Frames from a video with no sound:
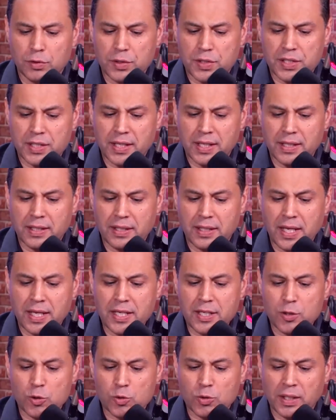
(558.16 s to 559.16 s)
as
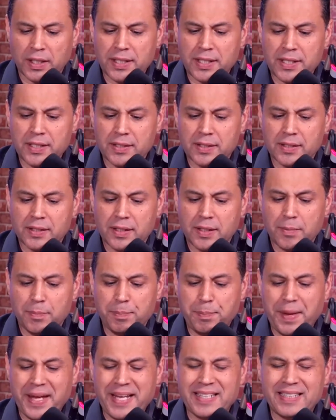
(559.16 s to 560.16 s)
long as you
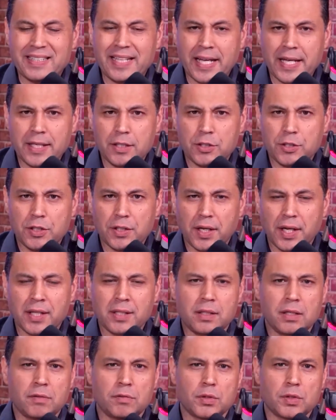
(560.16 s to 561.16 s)
have there
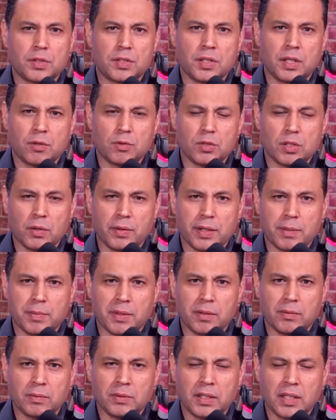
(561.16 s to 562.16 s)
something
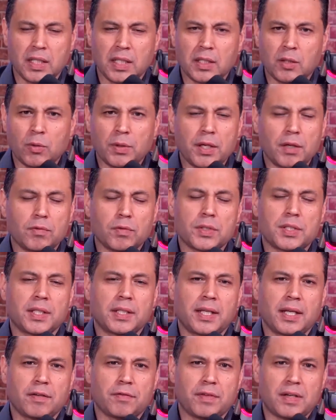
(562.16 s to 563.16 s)
pending between you and your
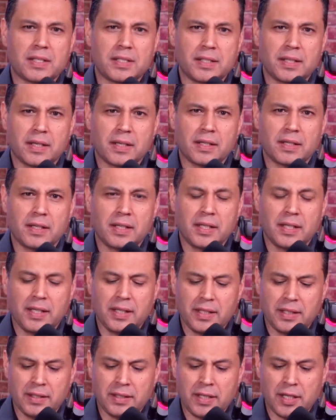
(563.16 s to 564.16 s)
brother.
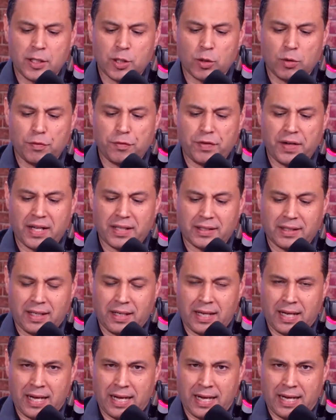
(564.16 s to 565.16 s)
What should you do?
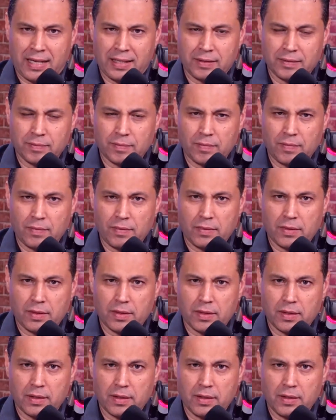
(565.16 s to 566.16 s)
Leave the
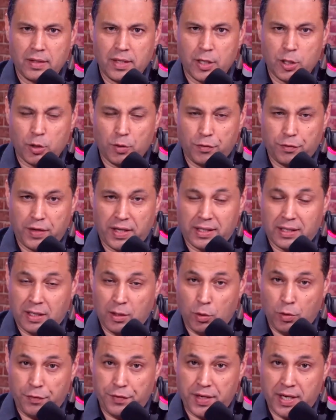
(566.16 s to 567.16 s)
offering, don't
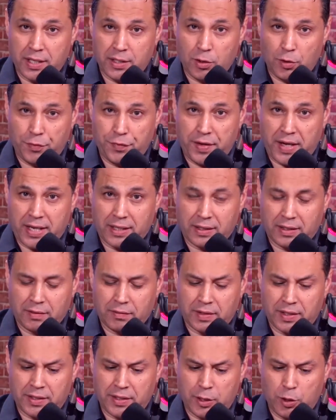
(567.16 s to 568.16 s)
offer it, it
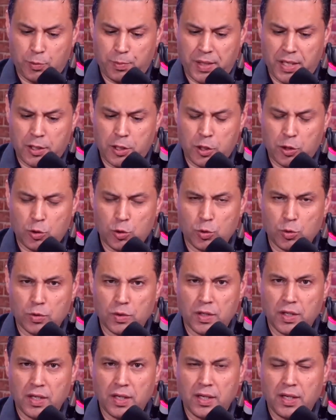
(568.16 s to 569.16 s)
will be a waste.
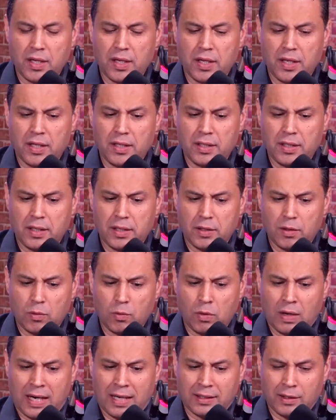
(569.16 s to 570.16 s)
Keep the
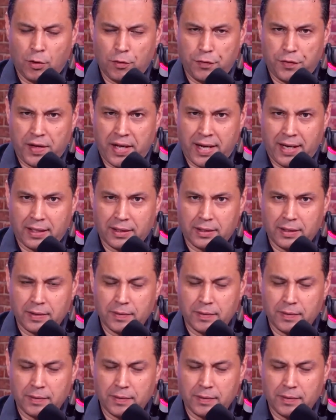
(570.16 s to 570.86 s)
offering,